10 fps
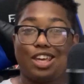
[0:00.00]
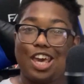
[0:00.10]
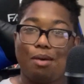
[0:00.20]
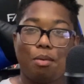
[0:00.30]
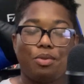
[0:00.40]

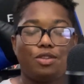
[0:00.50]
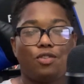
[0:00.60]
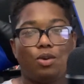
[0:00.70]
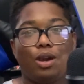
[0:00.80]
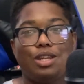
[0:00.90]
came up with this
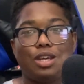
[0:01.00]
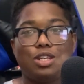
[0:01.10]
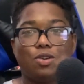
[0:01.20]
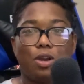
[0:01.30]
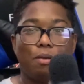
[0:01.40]
video idea
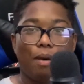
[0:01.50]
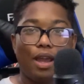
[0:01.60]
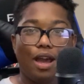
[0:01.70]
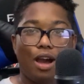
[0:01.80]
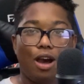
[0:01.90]
during
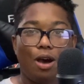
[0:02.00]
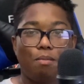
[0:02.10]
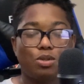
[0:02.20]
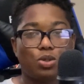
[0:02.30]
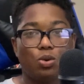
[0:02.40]
my
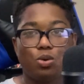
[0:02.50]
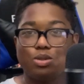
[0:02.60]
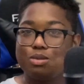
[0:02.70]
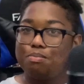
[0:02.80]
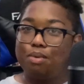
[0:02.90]
um,
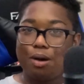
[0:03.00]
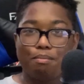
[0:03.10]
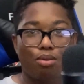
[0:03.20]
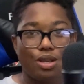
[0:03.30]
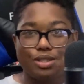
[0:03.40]
school's
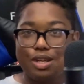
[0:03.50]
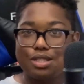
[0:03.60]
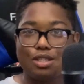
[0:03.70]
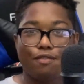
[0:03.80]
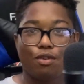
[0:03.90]
um,
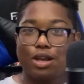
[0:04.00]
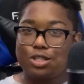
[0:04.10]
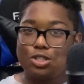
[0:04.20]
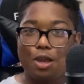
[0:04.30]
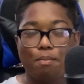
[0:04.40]
presidency for S
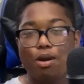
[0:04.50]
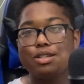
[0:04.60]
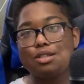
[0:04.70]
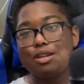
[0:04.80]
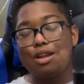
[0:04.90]
G A
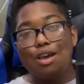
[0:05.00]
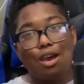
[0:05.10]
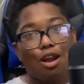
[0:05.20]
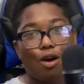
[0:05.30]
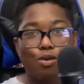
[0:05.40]
president,
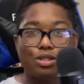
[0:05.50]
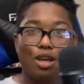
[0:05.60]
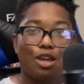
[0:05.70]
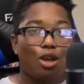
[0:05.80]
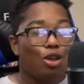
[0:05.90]
and I was
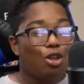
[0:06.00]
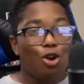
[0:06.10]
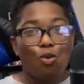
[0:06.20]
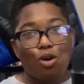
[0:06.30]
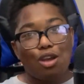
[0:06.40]
like, you
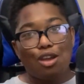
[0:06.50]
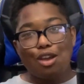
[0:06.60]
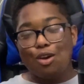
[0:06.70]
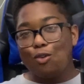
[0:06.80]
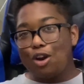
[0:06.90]
know what?
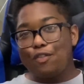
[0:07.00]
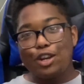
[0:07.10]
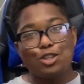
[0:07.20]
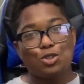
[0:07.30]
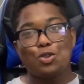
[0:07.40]
What if
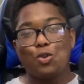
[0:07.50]
I just